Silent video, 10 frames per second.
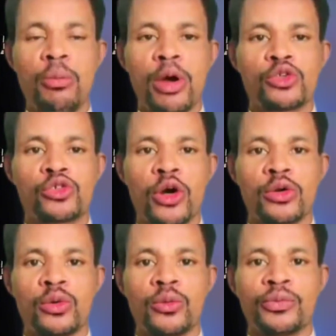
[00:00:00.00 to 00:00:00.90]
so
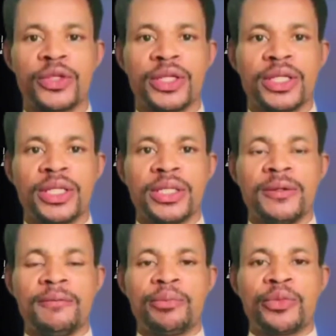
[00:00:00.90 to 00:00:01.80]
auto the 9th.
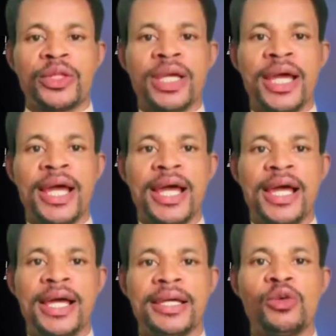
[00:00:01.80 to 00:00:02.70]
In the
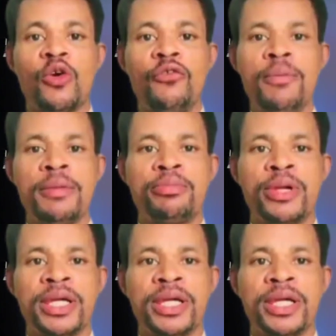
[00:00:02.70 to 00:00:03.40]
Libya team